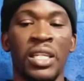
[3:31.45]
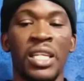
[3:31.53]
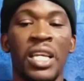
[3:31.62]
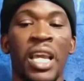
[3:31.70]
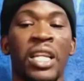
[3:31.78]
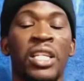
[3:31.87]

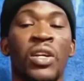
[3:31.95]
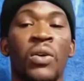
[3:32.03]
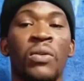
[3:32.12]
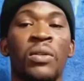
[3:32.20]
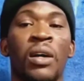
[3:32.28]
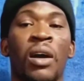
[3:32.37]
TH
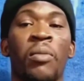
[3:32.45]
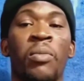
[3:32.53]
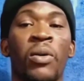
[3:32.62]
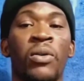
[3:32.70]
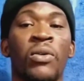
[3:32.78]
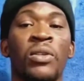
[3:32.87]
sound are
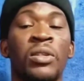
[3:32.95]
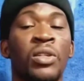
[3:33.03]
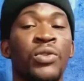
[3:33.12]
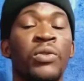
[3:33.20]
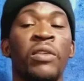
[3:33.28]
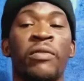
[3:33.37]
pronounced
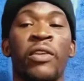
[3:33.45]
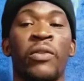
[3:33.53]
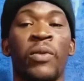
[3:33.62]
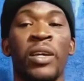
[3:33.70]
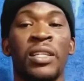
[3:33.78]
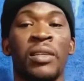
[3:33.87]
two different
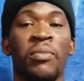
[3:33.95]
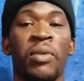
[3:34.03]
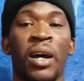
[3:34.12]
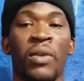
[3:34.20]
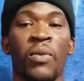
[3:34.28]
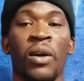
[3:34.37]
ways in
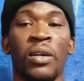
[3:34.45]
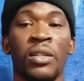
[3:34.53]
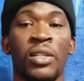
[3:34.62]
Patwa.